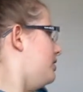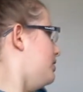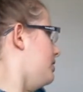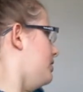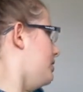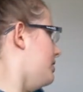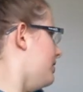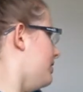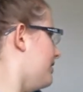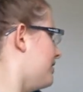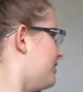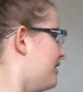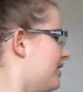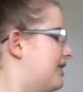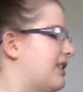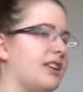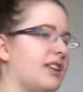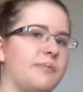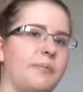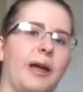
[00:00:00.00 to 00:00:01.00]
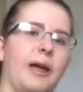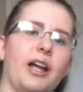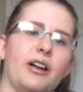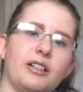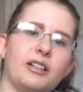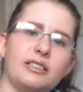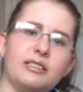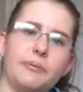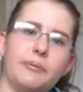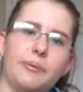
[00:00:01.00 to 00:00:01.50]
and I think that's
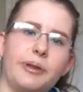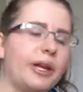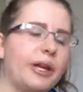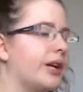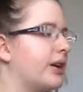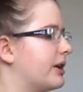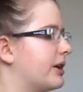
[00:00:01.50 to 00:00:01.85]
Paris up there.